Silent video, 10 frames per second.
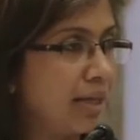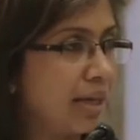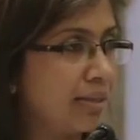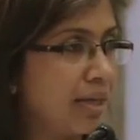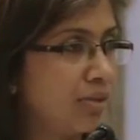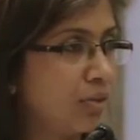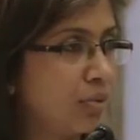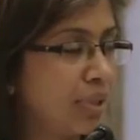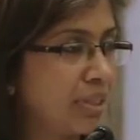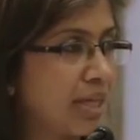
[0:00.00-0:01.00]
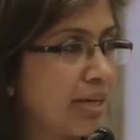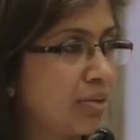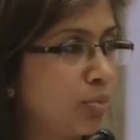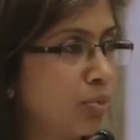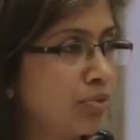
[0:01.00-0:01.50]
And then, we decided
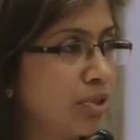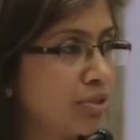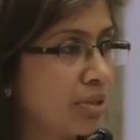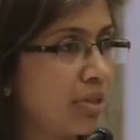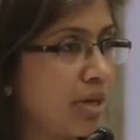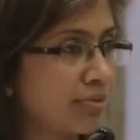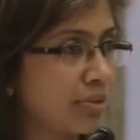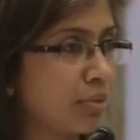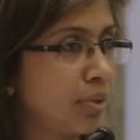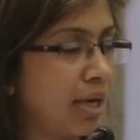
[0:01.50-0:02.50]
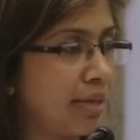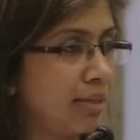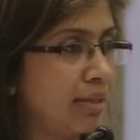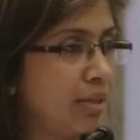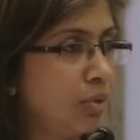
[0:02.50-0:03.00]
to move the children after a while,